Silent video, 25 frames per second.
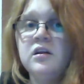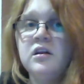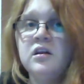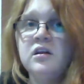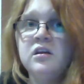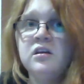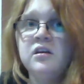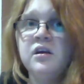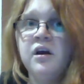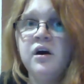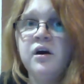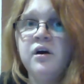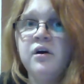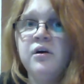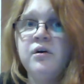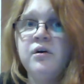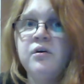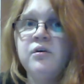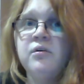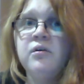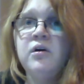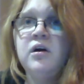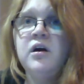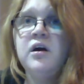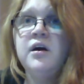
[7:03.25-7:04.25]

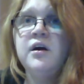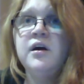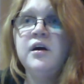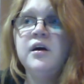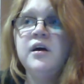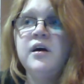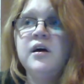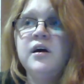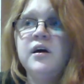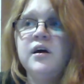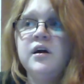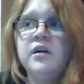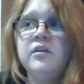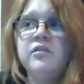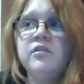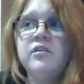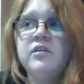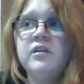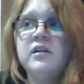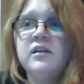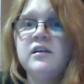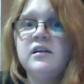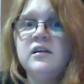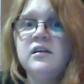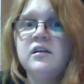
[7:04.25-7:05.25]
So
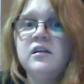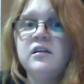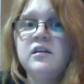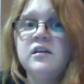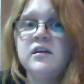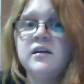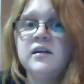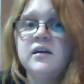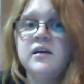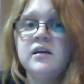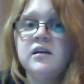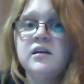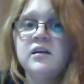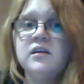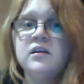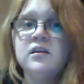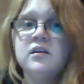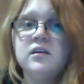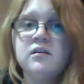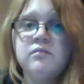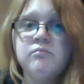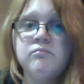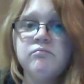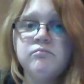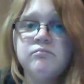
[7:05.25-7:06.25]
just little
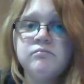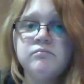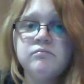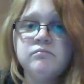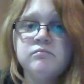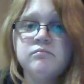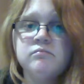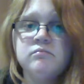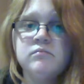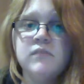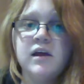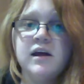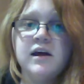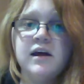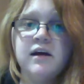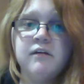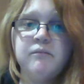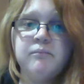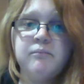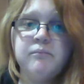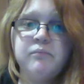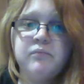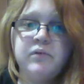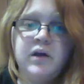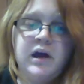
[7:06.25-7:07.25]
things that have
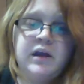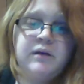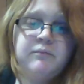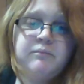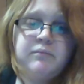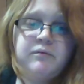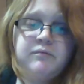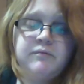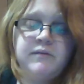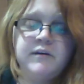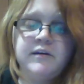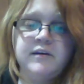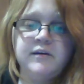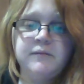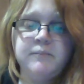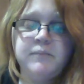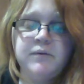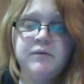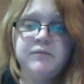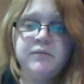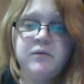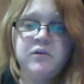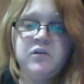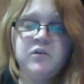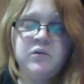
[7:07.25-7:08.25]
kind of prevented me
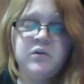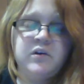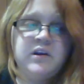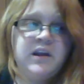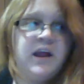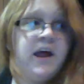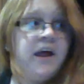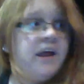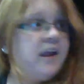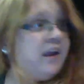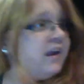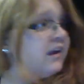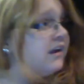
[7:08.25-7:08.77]
from doing that.